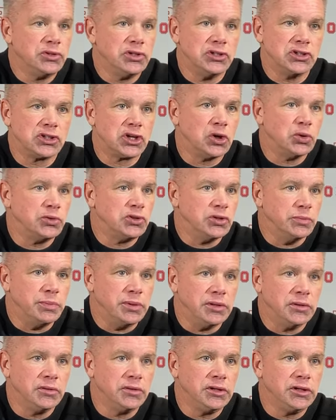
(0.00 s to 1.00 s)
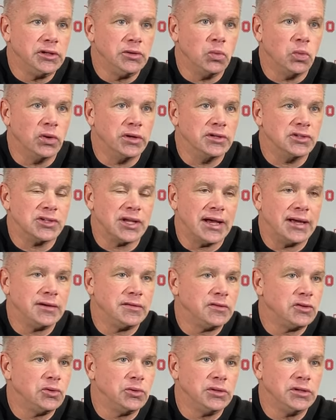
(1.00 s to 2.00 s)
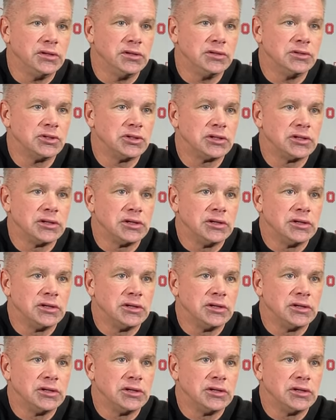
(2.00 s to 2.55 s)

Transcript: his coachability, what his attitude is,